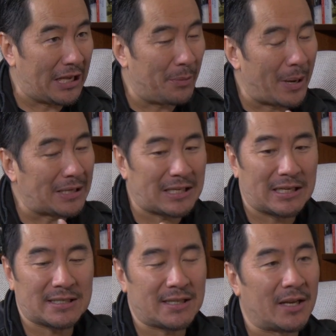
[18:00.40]
He
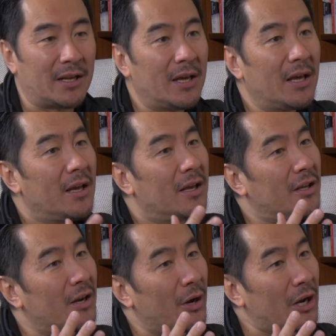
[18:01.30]
basically said,
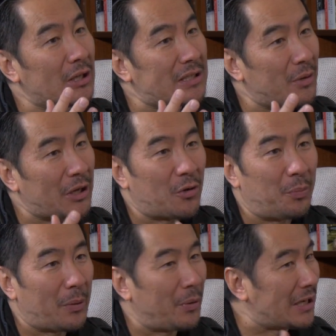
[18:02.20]
I know it could
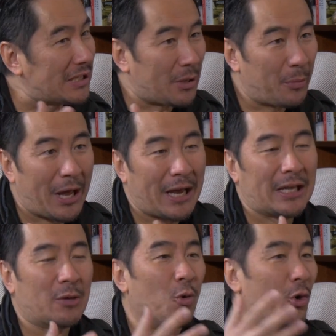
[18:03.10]
be a bit
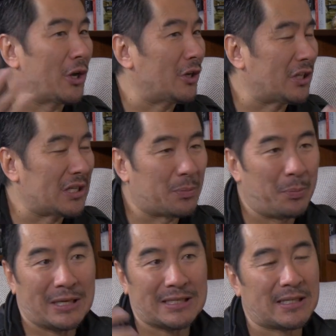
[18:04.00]
intimidating walking onto this
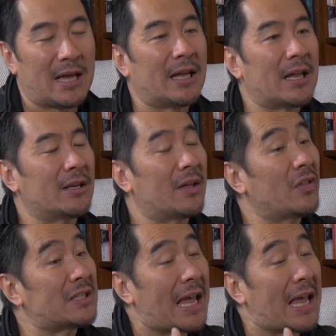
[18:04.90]
big set, and if there's